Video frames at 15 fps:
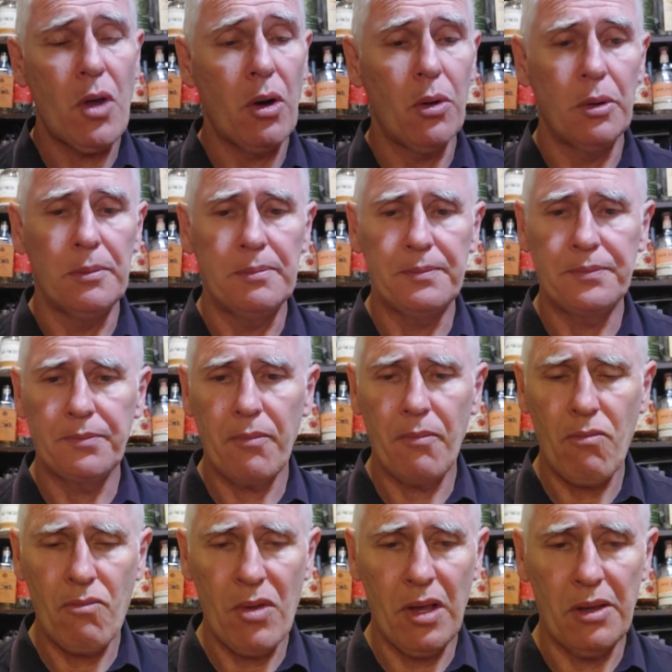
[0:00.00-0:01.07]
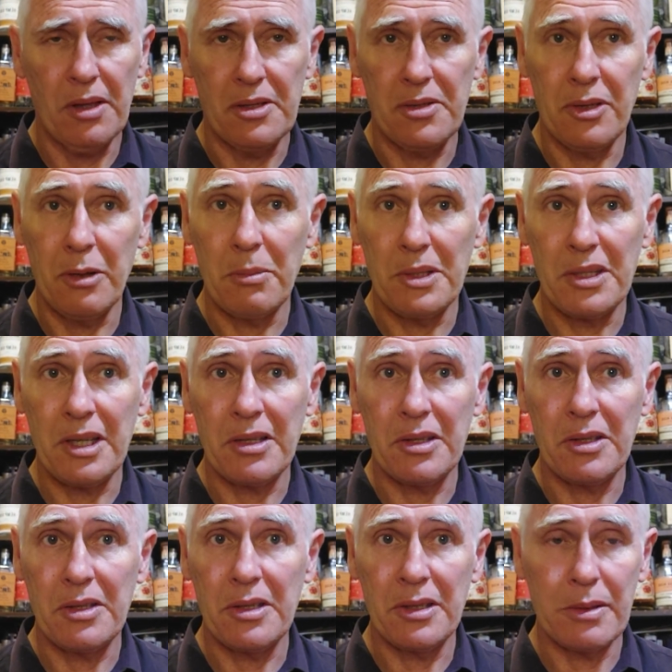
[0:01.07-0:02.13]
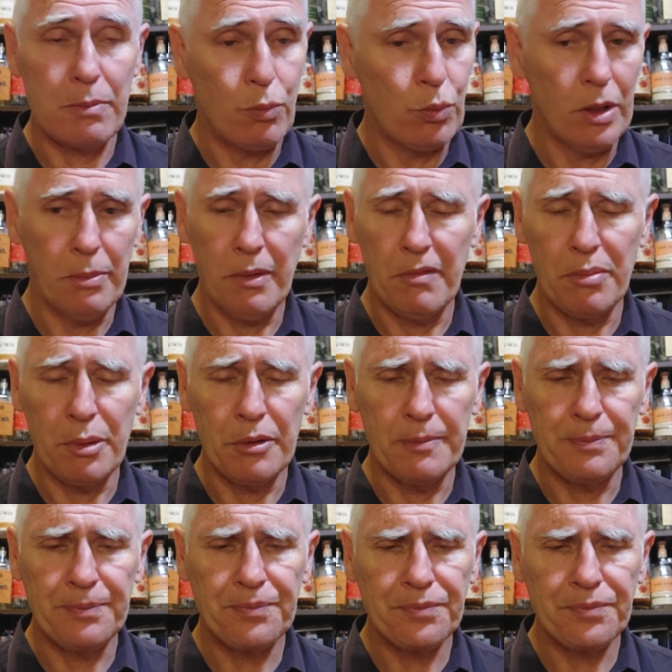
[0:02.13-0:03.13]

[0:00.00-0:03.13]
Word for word: Oh, there's no mistaking this is well above boot.